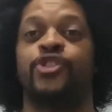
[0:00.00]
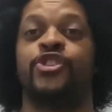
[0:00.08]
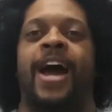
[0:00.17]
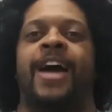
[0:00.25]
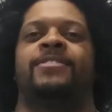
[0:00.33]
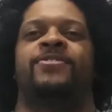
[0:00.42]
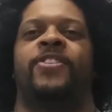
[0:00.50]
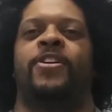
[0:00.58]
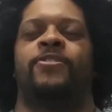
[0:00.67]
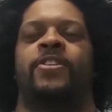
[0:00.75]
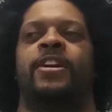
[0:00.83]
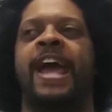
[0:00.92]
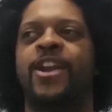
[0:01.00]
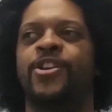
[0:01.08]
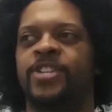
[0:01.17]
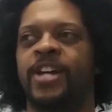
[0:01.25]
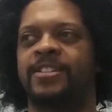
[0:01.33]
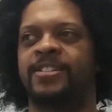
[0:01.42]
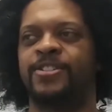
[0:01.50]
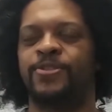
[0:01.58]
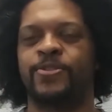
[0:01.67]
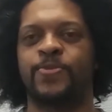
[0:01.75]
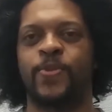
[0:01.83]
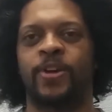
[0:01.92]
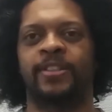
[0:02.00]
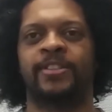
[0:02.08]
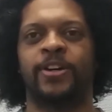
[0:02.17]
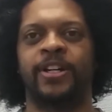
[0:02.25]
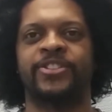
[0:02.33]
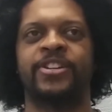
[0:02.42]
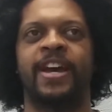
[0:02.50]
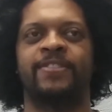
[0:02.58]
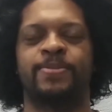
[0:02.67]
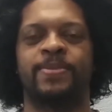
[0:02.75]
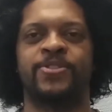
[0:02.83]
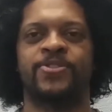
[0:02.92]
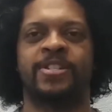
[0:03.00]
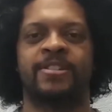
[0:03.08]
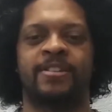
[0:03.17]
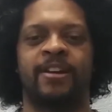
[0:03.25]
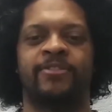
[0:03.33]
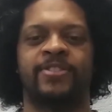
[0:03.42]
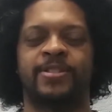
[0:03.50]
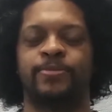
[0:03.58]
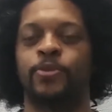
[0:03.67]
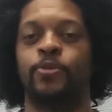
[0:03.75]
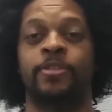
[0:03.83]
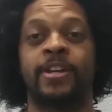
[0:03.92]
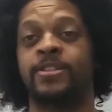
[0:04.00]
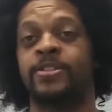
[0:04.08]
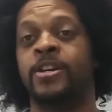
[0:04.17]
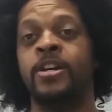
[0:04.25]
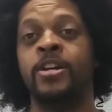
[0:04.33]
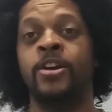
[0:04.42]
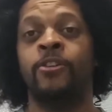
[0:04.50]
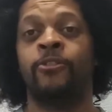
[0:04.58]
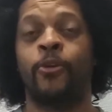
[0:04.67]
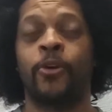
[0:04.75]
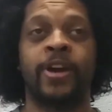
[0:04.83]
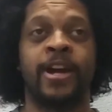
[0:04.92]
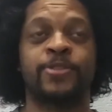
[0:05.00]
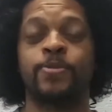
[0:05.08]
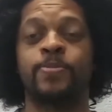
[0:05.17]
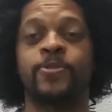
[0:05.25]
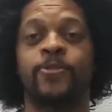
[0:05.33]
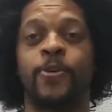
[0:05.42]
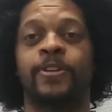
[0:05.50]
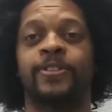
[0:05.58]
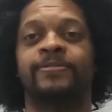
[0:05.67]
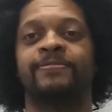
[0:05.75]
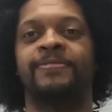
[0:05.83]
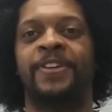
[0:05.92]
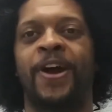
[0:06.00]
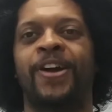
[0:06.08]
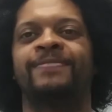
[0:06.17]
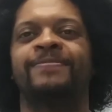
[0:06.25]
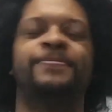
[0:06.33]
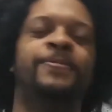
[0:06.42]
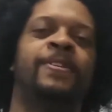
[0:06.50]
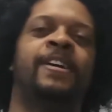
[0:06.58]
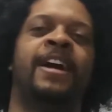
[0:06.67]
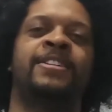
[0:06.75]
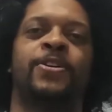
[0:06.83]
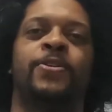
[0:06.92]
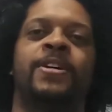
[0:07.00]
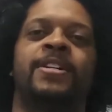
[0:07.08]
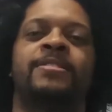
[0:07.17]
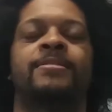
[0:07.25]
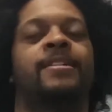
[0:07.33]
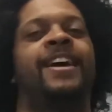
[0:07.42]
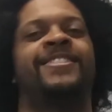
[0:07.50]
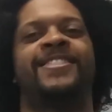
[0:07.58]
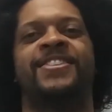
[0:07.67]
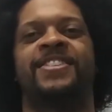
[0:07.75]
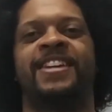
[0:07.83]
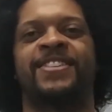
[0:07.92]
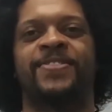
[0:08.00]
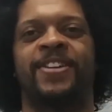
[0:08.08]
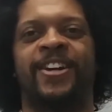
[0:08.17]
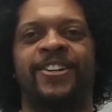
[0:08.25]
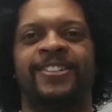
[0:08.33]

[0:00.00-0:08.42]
energized. Very, very energized to do some work. So I should have some interesting stuff and some cool things for you as we move forward. All right. As always, I'll see you at the next